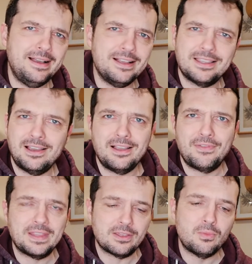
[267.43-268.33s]
I, I,
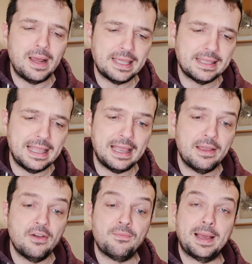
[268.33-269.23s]
think that's a waste there
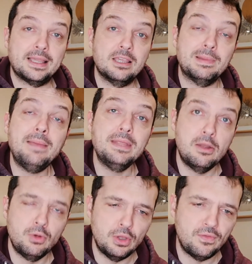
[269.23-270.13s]
of passes, but let me
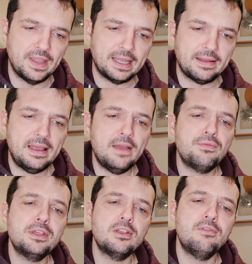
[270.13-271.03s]
know what you think. Uh,
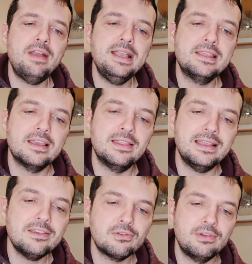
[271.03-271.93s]
three star raids,
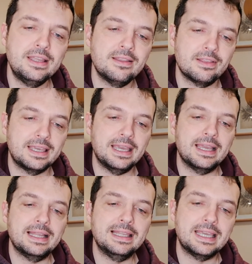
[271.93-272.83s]
Nidoqueen, neither
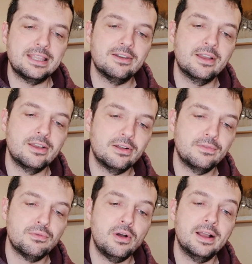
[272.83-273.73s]
king, Lickitung, god
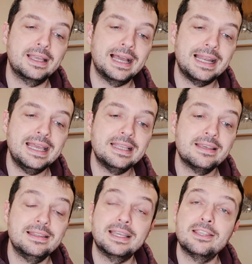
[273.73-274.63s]
of right, gallade,
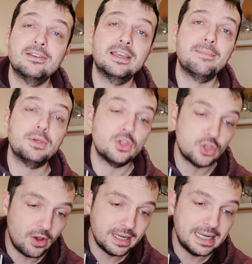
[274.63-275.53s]
Lickitung can be
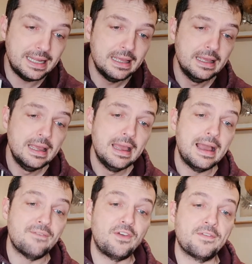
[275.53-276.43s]
shiny
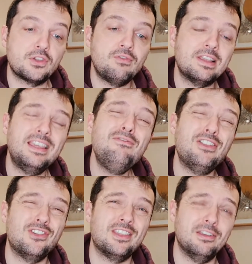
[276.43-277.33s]
and five star Ace, You
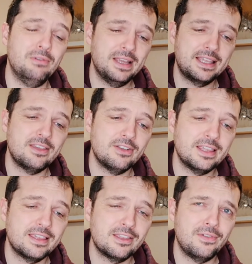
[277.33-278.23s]
register still
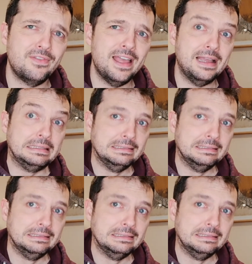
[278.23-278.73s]
exciting stuff there.